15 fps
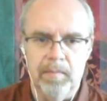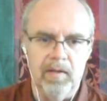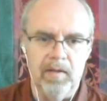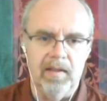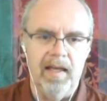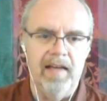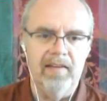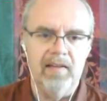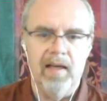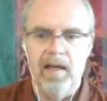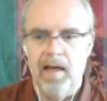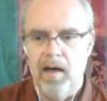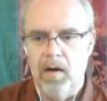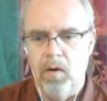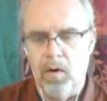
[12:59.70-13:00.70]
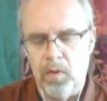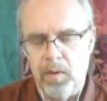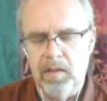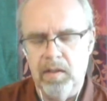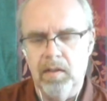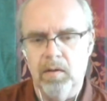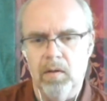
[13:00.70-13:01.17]
but as I
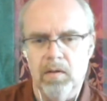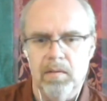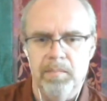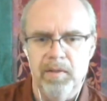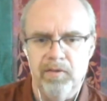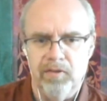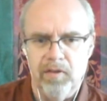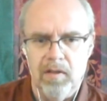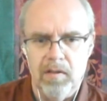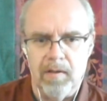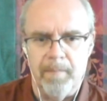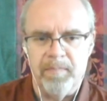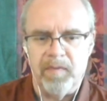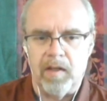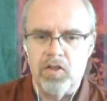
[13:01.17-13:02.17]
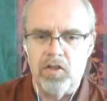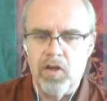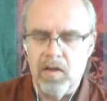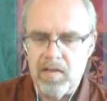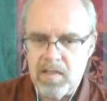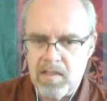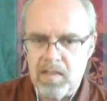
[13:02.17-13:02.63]
already told before,
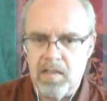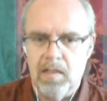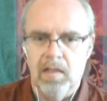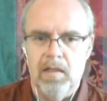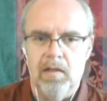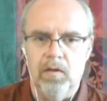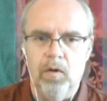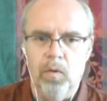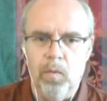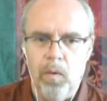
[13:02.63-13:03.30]
just the